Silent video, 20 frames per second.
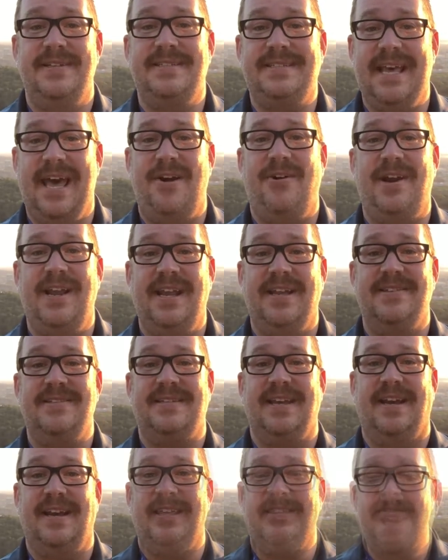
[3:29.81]
Saturday and
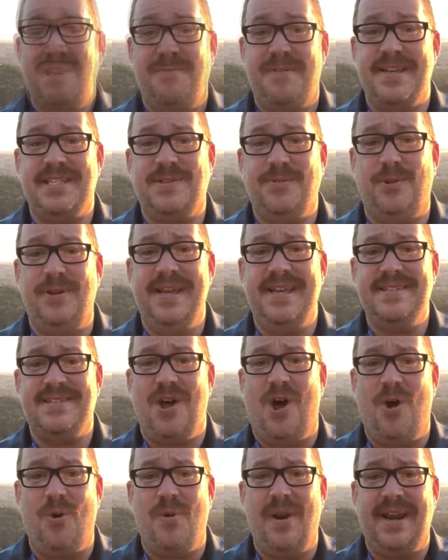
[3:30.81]
Sunday. The festival is
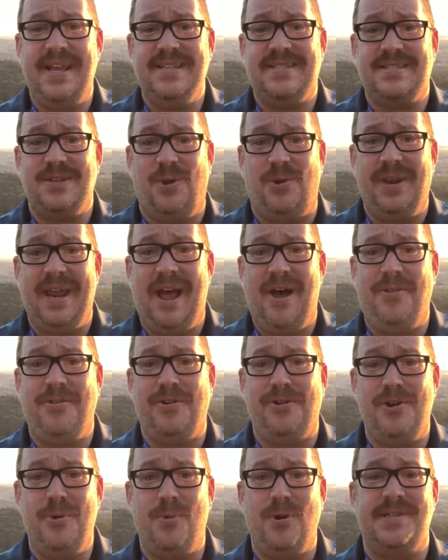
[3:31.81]
already sold out.
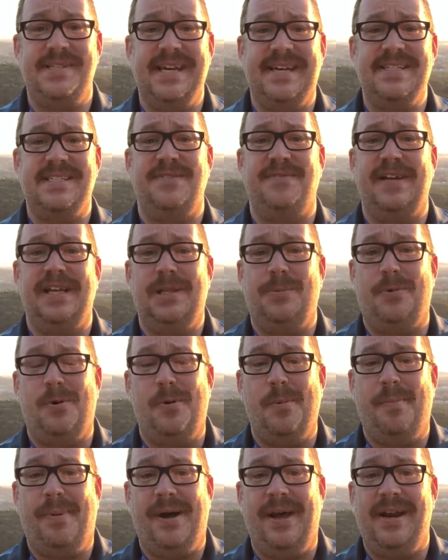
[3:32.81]
There are no more tickets
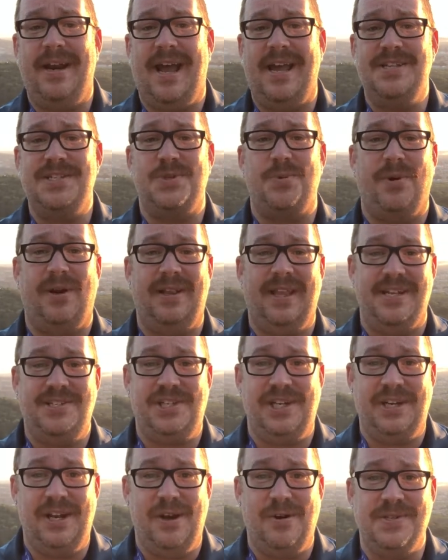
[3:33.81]
available, but I just want to let
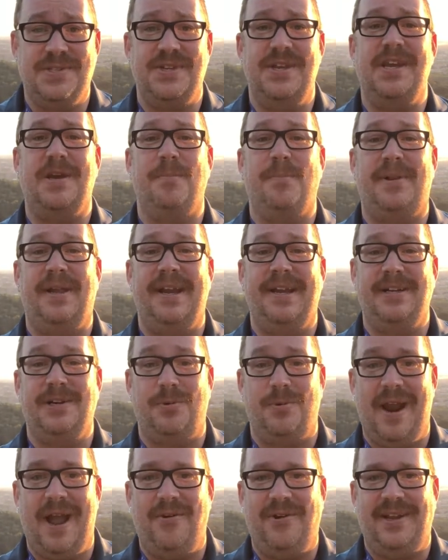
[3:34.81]
you know so you can plan your
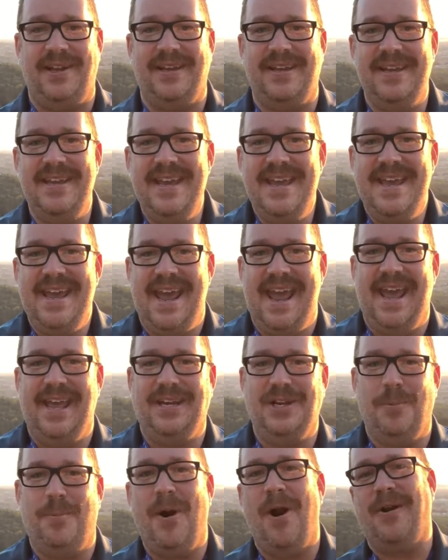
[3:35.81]
routing and
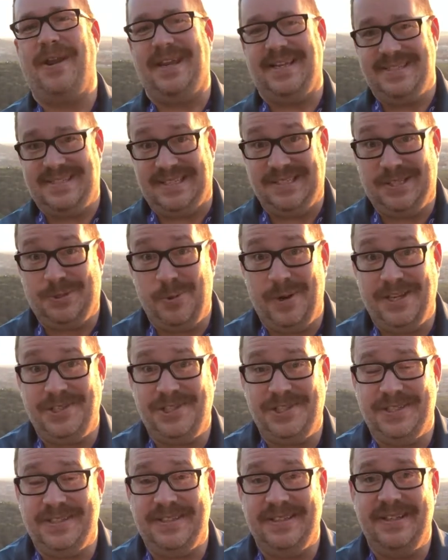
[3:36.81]
your parking
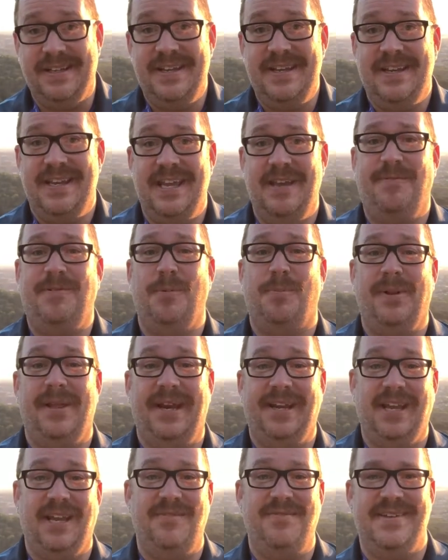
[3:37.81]
situation if you're
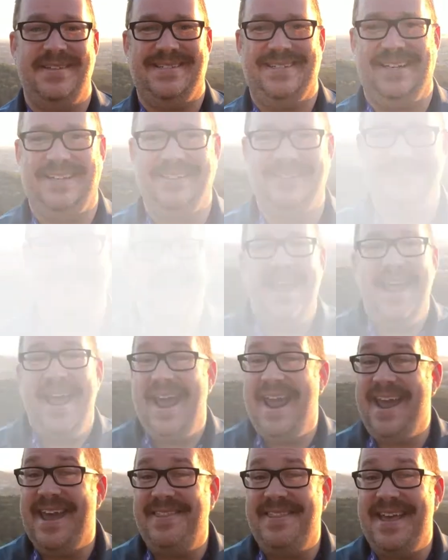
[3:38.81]
planning on visiting.
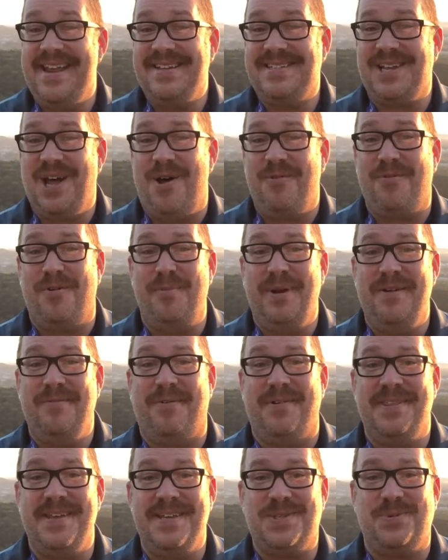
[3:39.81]
And that is all for me
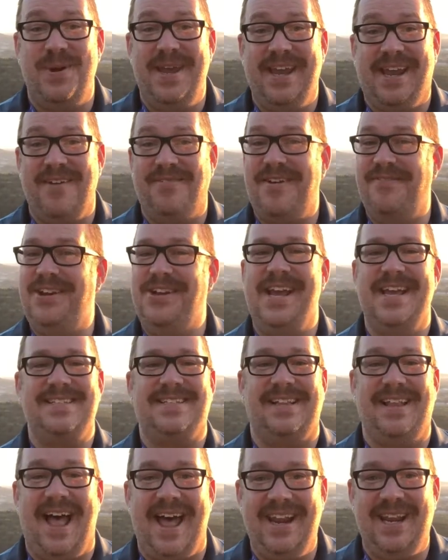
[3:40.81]
for this week. I've given you
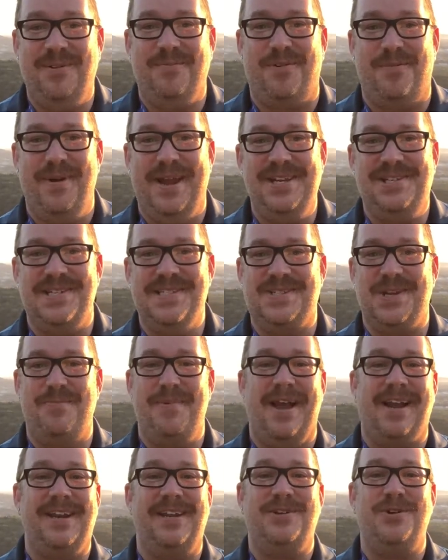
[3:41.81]
guys a lot of information, so
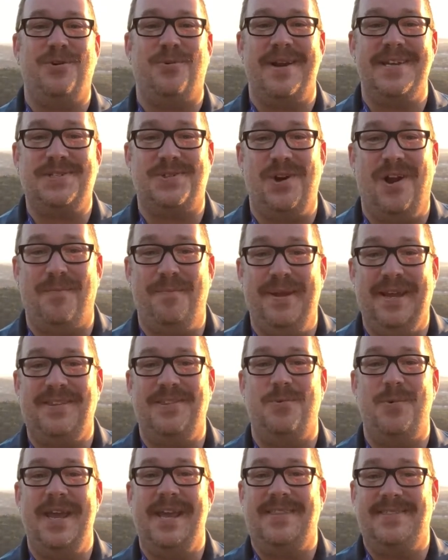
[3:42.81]
I'm not going to do a restaurant pick
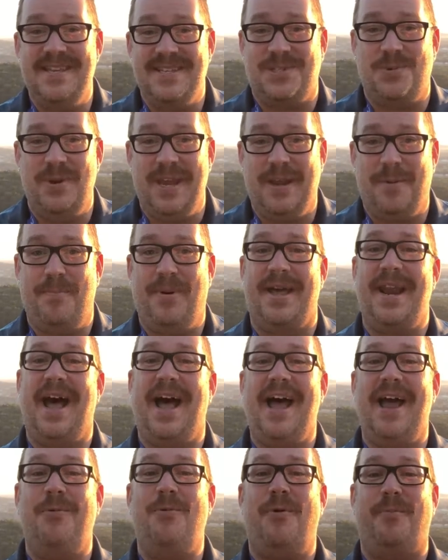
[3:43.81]
of the week this week, but
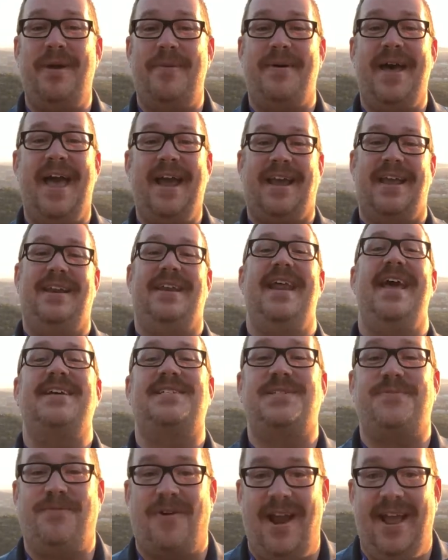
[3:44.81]
I will be back
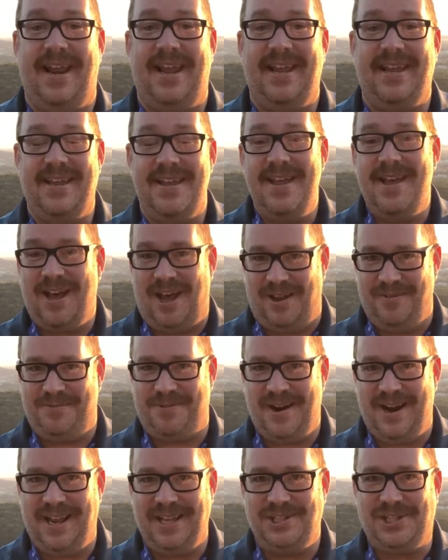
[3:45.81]
next Friday on
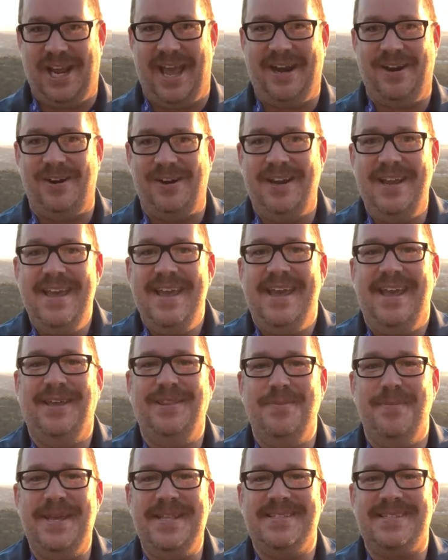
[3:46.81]
Friday Chatter.
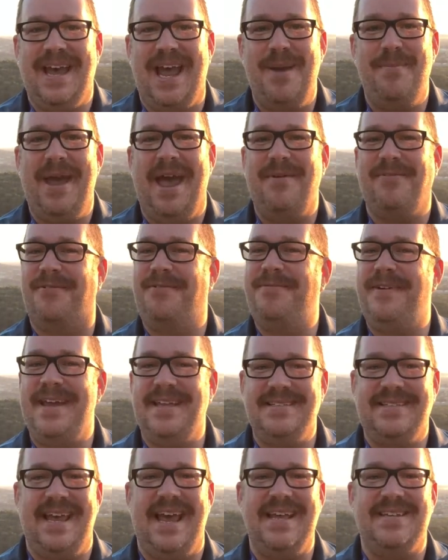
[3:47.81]
In the meantime, have a
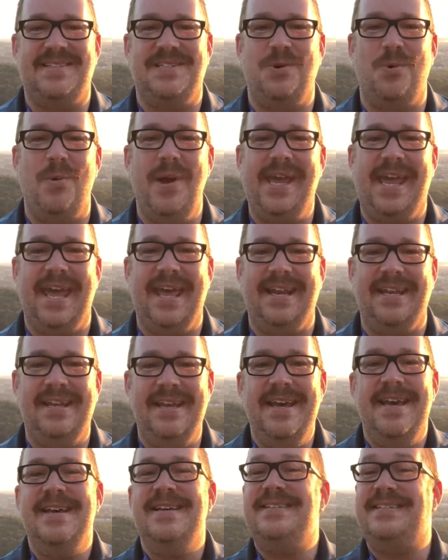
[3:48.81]
fantastic weekend,
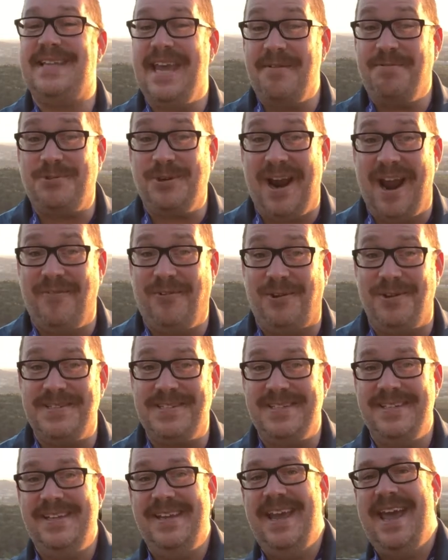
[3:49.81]
safe
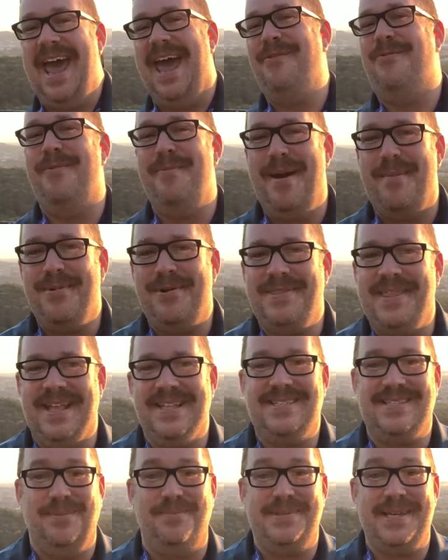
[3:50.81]
travels, and remember
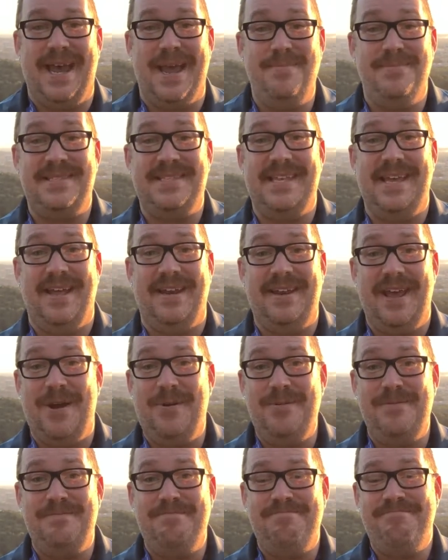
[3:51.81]
that sometimes the
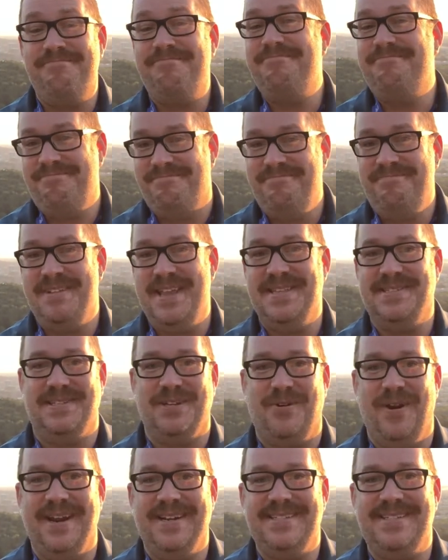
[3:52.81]
unknown is
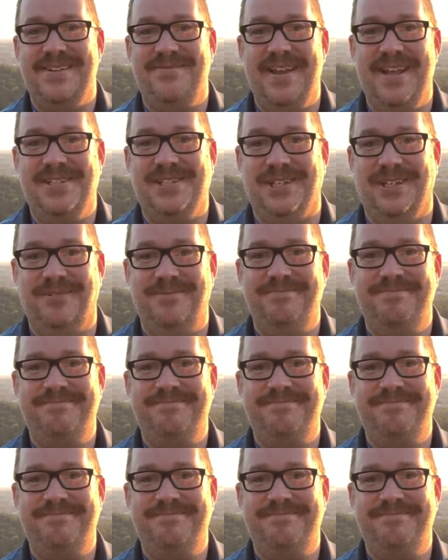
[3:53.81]
the greatest adventure.